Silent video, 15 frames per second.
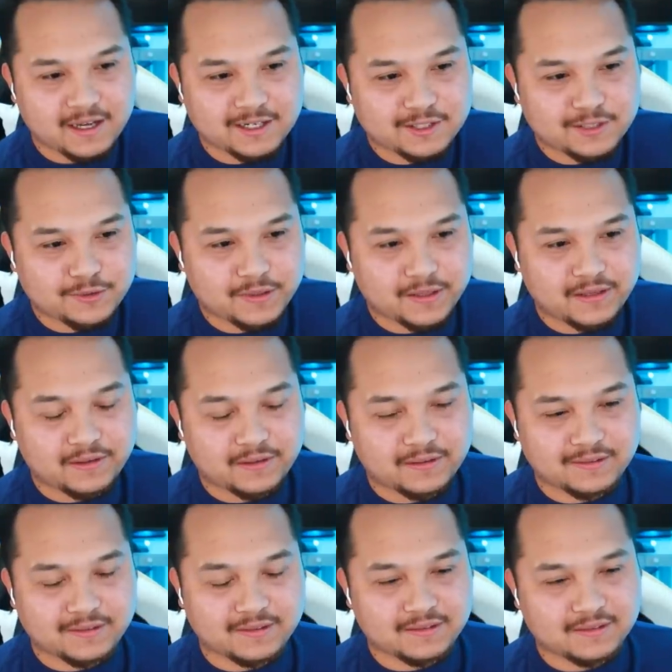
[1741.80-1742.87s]
trickier
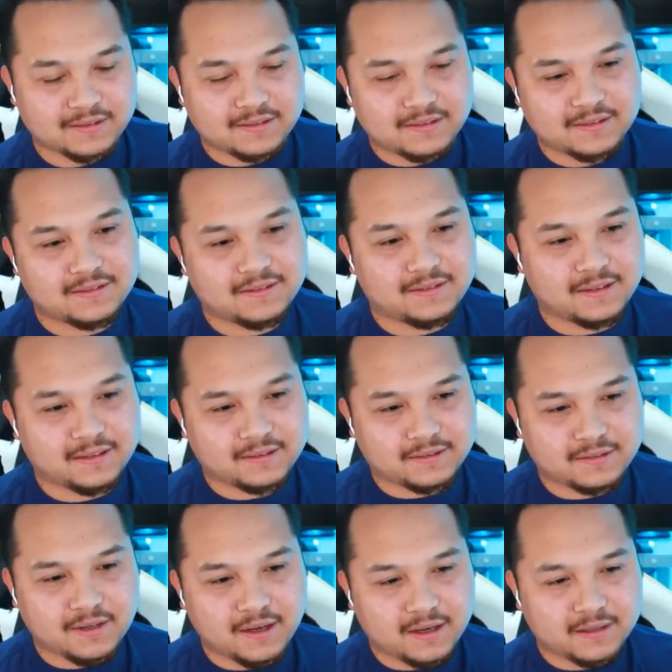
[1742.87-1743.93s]
than I
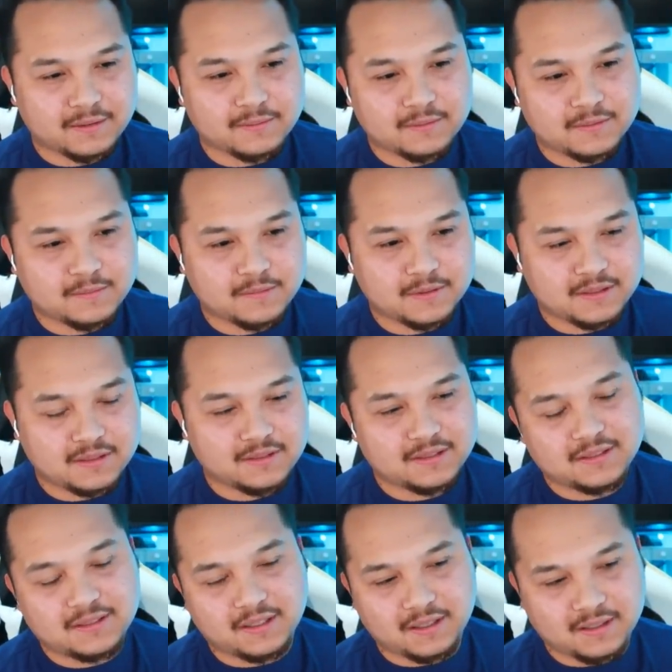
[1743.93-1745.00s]
thought it would be.
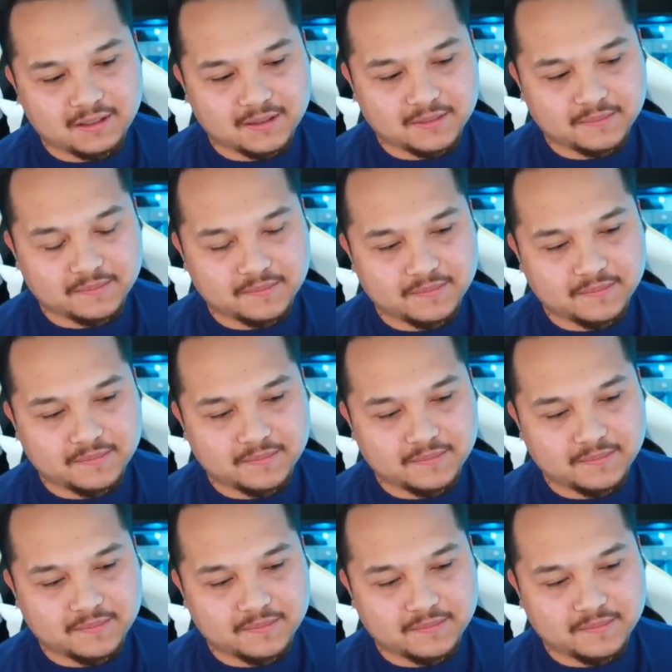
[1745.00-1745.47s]
Um,